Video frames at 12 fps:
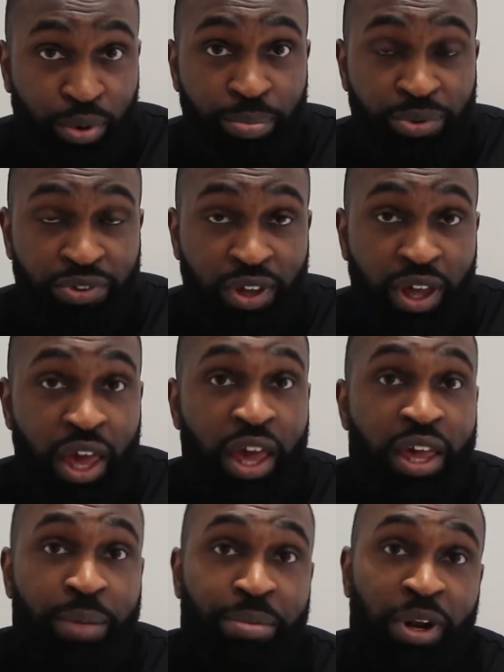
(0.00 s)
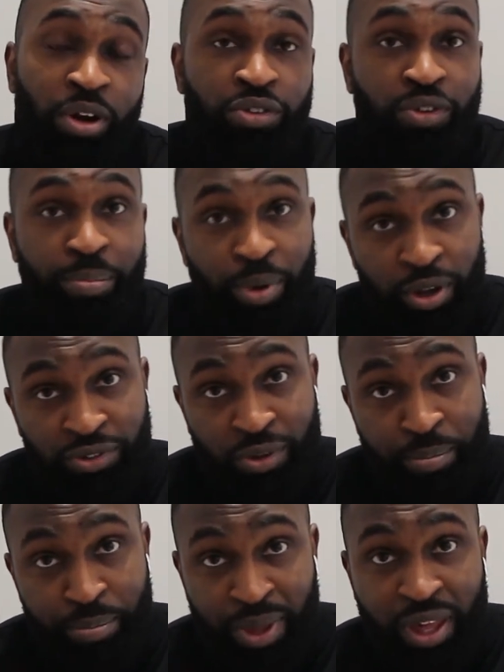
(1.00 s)
property, it belongs to
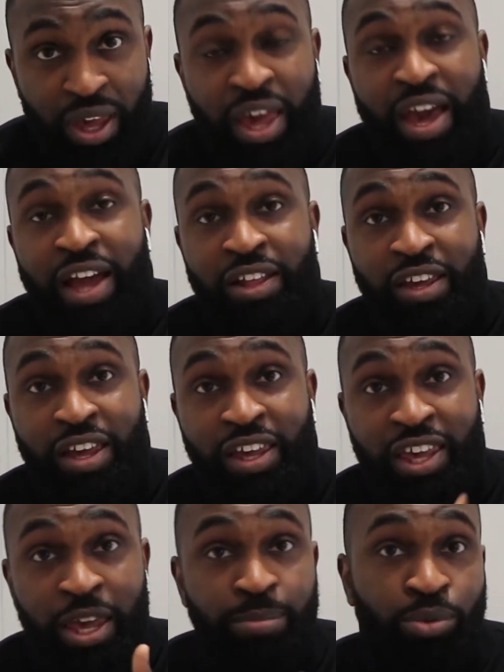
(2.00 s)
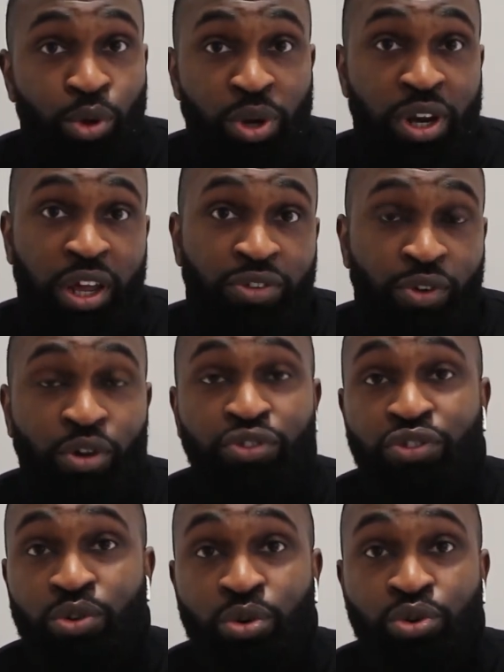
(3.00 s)
person B. And you can keep doing this
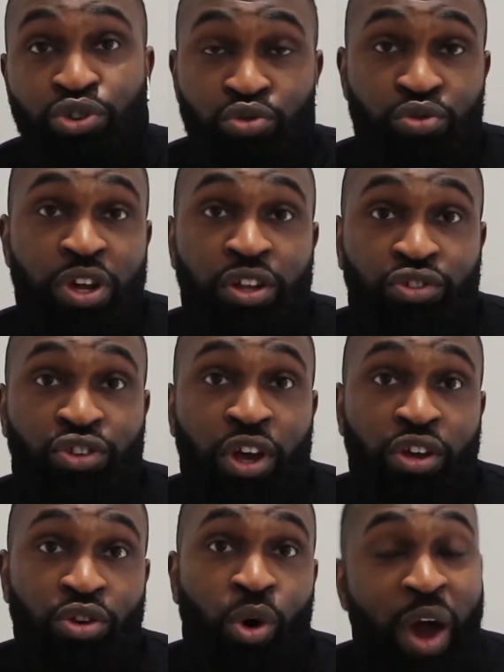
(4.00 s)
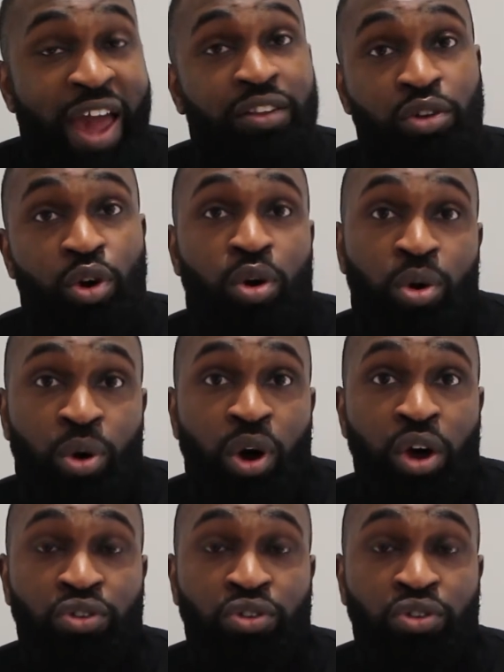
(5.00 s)
until you reach your end goal.